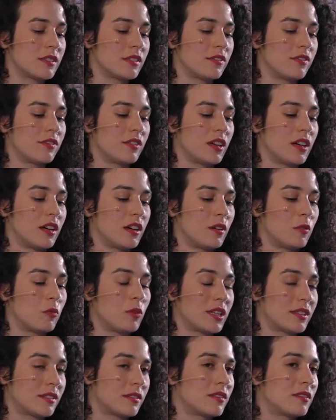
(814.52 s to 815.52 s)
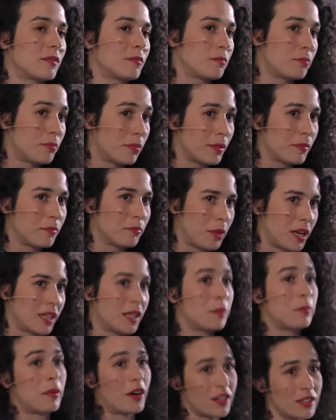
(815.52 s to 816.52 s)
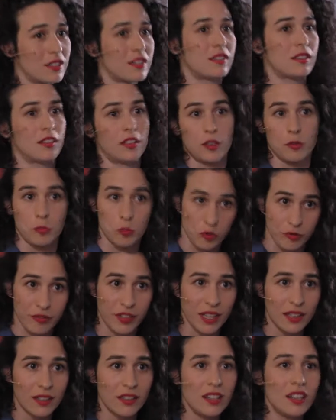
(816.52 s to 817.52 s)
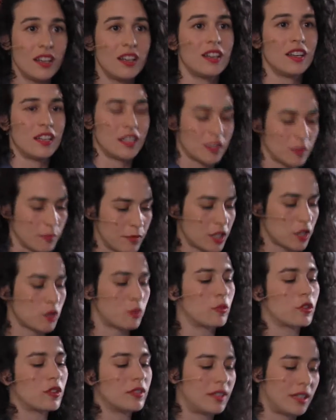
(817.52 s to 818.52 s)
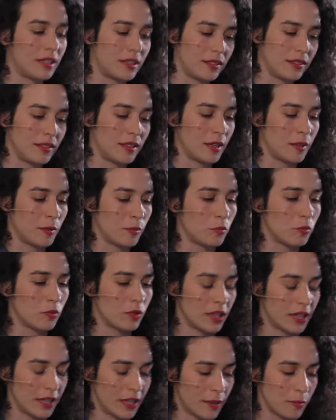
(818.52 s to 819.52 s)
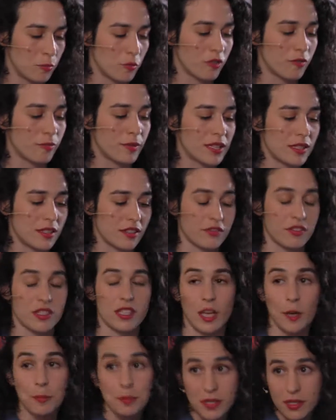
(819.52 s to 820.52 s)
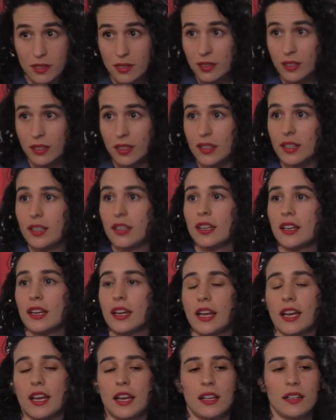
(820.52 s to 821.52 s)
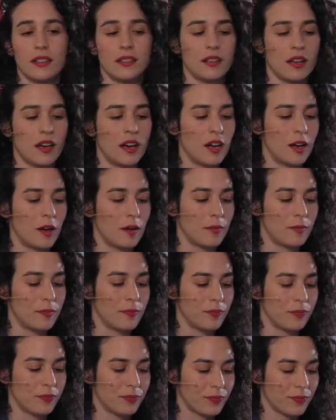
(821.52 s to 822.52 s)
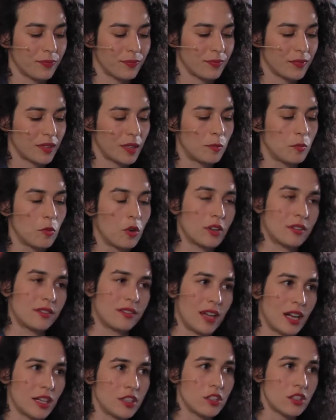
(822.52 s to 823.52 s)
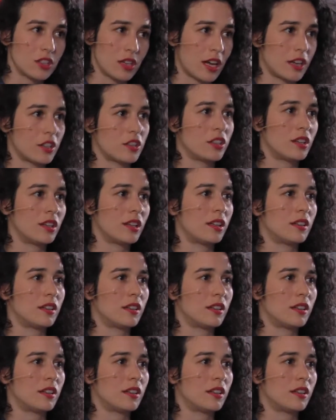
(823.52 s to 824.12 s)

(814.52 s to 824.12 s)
of what body parts they're moving. It's much more the movements of steps and more touch. Actually,